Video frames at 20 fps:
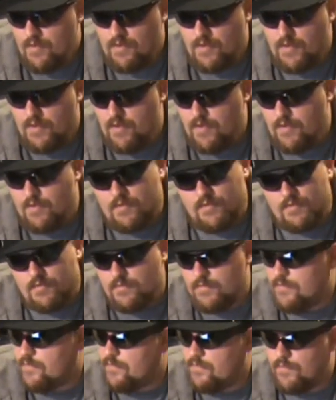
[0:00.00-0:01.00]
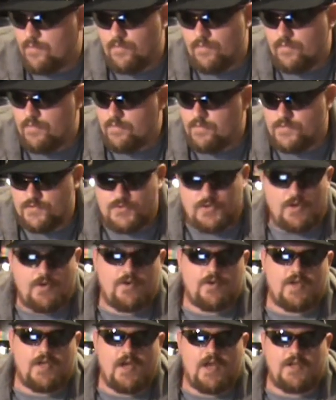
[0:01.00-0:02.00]
And
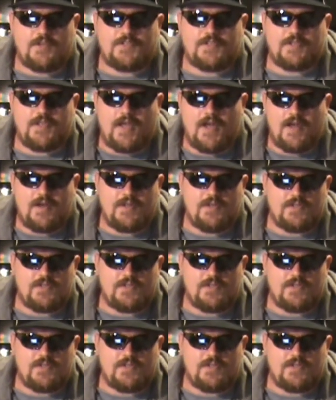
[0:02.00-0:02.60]
Sean Considine,